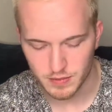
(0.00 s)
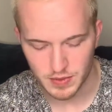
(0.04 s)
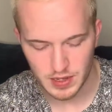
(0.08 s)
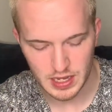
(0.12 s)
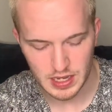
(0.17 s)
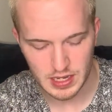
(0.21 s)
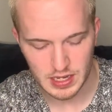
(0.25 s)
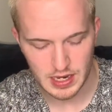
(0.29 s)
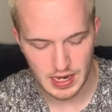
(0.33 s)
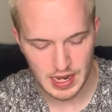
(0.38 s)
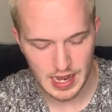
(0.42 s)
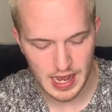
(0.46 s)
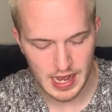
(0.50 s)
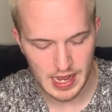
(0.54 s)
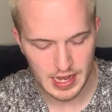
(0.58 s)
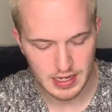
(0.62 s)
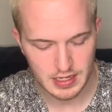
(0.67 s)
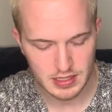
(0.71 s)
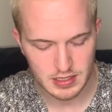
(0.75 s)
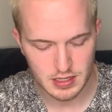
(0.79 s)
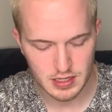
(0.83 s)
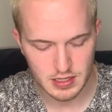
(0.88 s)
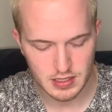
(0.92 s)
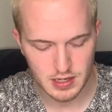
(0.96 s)
It
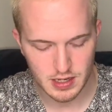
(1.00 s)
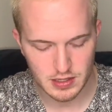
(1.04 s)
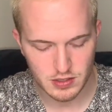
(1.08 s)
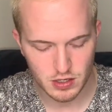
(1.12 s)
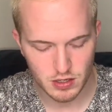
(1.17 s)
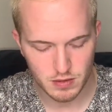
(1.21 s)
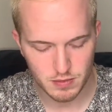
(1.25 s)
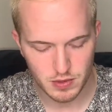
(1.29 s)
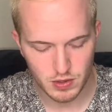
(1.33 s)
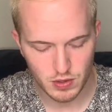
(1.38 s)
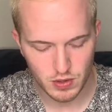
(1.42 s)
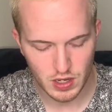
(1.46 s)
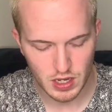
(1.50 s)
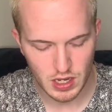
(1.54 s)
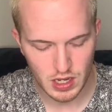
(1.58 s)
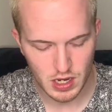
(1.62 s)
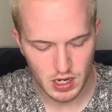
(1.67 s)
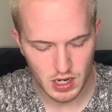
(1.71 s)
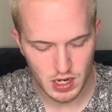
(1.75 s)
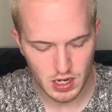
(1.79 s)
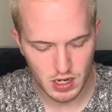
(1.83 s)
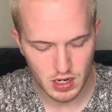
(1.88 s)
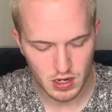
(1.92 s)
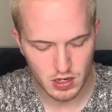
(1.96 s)
has desert milk in
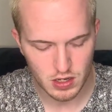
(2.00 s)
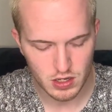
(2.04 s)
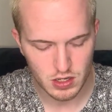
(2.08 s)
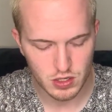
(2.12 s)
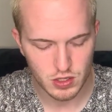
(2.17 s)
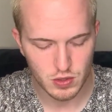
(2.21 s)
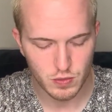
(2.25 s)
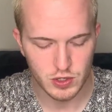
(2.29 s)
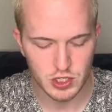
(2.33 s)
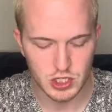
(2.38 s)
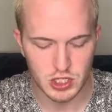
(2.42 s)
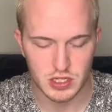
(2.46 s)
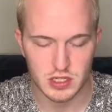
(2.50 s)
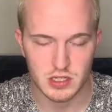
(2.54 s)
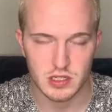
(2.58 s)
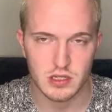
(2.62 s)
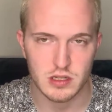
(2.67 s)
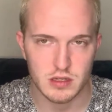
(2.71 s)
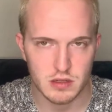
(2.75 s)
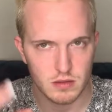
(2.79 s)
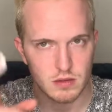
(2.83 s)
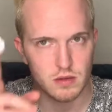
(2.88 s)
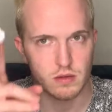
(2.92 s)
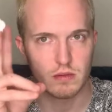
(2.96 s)
it, which
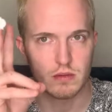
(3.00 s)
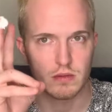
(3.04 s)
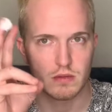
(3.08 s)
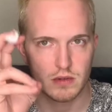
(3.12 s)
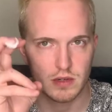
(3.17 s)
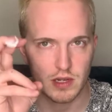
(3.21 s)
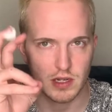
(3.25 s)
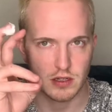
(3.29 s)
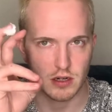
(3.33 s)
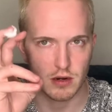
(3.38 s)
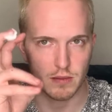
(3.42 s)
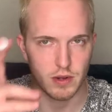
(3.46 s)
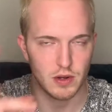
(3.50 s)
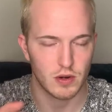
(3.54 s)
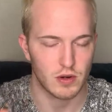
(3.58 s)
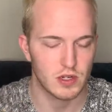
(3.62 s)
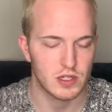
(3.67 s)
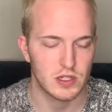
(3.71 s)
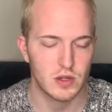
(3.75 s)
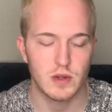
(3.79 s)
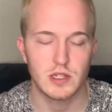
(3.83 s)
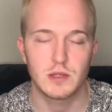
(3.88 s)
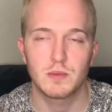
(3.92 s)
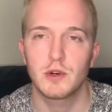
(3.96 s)
is desert milk.
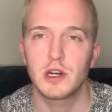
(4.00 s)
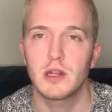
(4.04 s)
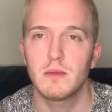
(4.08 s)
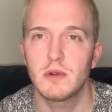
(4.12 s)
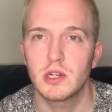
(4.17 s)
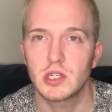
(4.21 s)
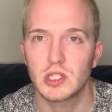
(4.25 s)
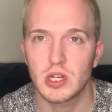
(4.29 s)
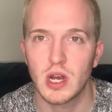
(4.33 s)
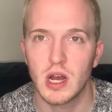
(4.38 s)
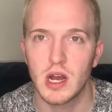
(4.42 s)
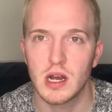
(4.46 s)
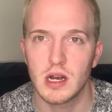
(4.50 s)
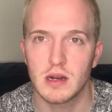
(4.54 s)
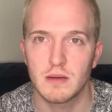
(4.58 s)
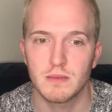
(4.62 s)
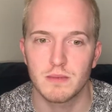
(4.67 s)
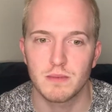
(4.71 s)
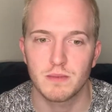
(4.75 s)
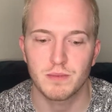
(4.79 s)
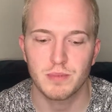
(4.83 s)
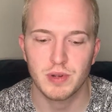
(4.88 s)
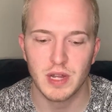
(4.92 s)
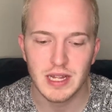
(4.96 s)
So it's pretty much
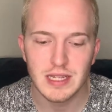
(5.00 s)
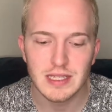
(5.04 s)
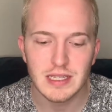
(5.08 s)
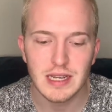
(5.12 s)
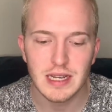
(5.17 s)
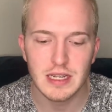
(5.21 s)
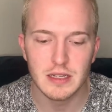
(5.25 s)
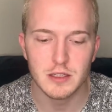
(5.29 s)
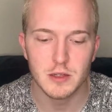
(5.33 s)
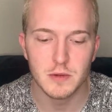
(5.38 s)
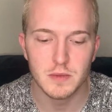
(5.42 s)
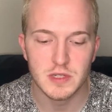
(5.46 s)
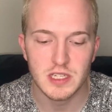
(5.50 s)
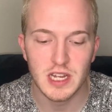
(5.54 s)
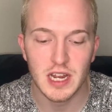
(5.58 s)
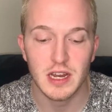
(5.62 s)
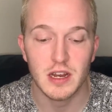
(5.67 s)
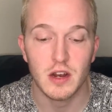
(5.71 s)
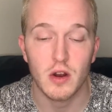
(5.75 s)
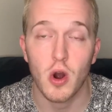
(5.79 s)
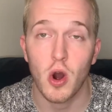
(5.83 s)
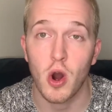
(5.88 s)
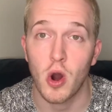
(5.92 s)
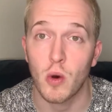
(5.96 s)
plants that can sustain
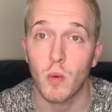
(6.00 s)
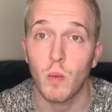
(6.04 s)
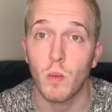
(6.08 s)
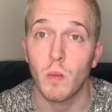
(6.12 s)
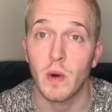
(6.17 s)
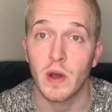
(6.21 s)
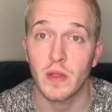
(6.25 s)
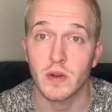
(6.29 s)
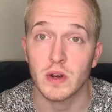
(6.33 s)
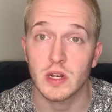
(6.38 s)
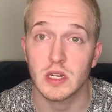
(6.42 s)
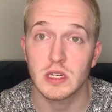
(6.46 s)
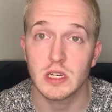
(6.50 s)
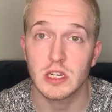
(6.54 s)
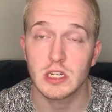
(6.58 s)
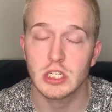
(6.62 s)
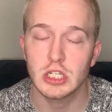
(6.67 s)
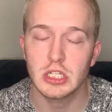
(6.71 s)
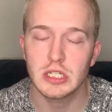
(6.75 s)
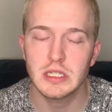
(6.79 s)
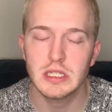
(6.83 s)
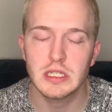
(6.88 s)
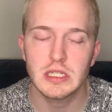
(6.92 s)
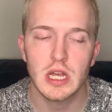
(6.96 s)
in all weather
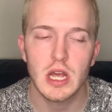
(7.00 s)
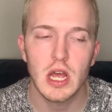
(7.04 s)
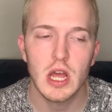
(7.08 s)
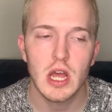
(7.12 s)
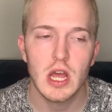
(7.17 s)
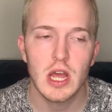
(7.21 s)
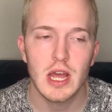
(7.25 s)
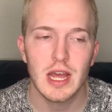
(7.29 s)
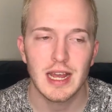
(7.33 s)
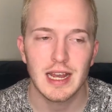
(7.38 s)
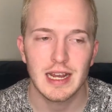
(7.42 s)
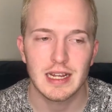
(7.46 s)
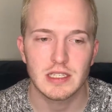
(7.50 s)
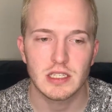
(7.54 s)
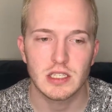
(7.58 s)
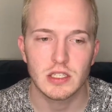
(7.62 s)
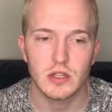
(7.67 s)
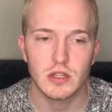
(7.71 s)
conditions. It's